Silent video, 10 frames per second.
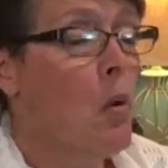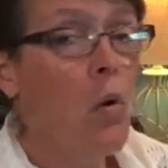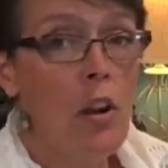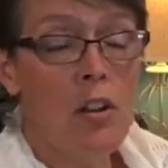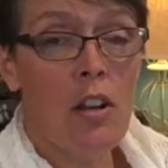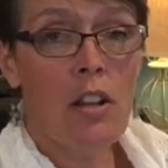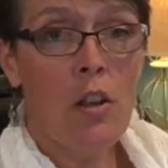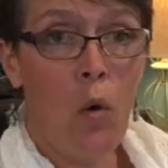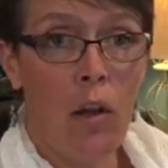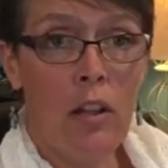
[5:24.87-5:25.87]
or you can get
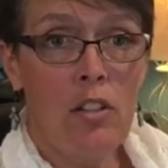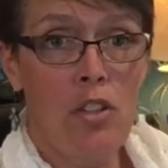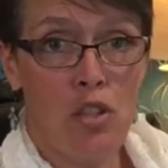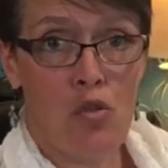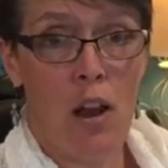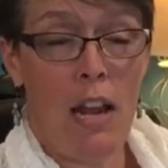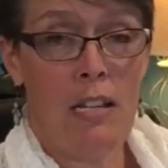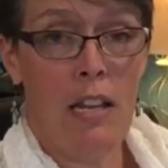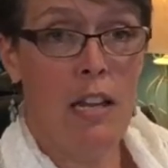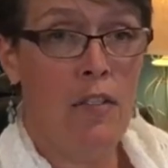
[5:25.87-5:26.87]
the oil
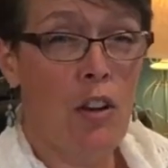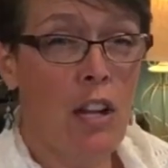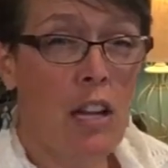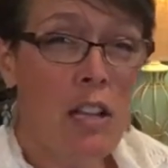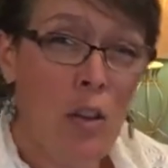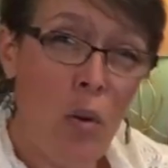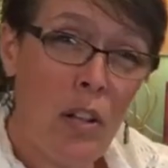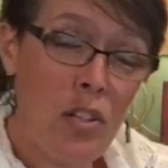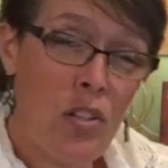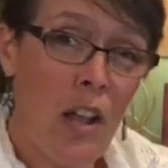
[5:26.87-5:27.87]
straight. And if you're going to get the
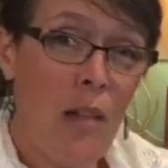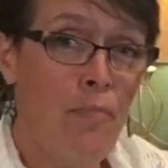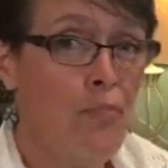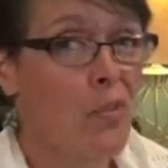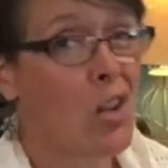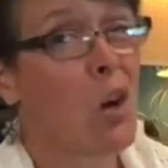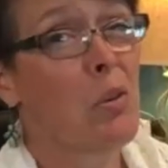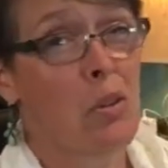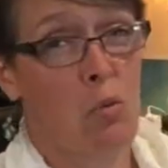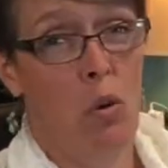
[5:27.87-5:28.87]
oil straight, go
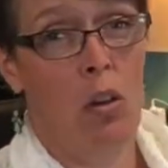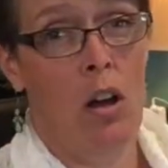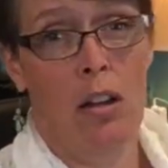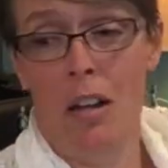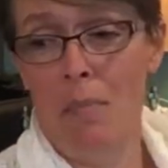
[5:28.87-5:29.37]
with the roll-on.